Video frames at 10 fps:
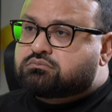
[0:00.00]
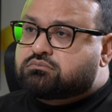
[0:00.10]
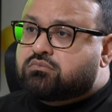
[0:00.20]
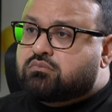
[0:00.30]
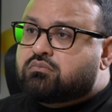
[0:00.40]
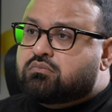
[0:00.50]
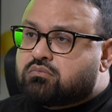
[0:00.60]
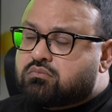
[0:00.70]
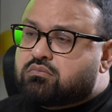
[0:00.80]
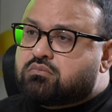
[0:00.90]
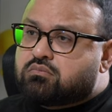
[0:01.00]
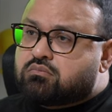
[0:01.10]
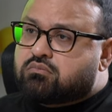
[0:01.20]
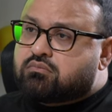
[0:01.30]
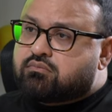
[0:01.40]
You know, um,
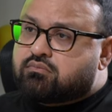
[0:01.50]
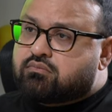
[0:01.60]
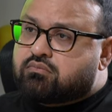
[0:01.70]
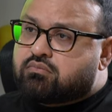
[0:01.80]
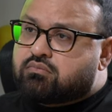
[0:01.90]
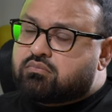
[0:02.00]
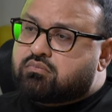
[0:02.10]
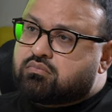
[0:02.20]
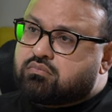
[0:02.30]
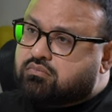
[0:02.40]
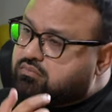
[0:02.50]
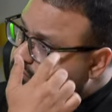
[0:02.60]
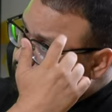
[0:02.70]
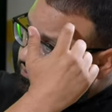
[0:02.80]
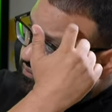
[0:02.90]
so uh, where do you
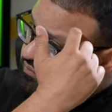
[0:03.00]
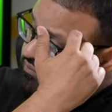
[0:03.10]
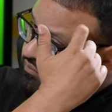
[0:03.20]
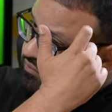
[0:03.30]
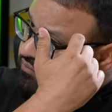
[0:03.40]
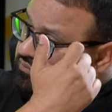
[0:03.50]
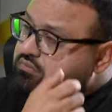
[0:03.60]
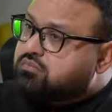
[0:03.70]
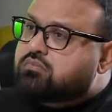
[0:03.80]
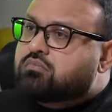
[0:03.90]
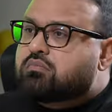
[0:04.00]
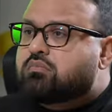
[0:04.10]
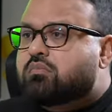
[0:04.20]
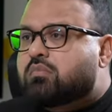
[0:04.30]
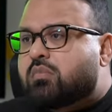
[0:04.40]
find your
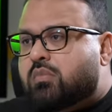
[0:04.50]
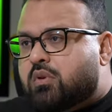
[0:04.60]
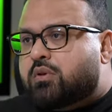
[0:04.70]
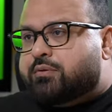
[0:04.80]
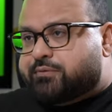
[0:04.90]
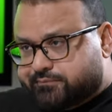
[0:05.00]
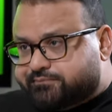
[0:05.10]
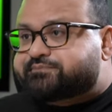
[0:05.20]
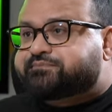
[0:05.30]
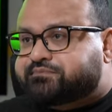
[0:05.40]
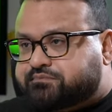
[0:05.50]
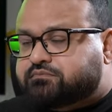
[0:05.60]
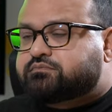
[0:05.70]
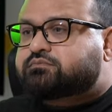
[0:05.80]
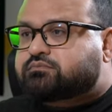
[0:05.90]
DOP and where do you find your
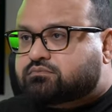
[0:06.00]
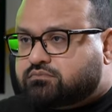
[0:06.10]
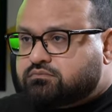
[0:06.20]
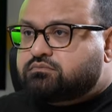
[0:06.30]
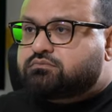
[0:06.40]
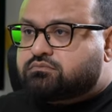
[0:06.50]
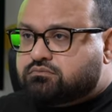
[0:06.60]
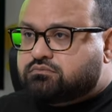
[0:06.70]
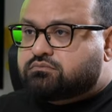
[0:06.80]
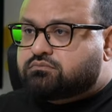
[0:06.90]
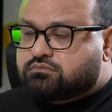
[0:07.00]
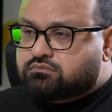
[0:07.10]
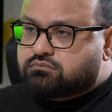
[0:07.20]
PMs and your line producers and so on?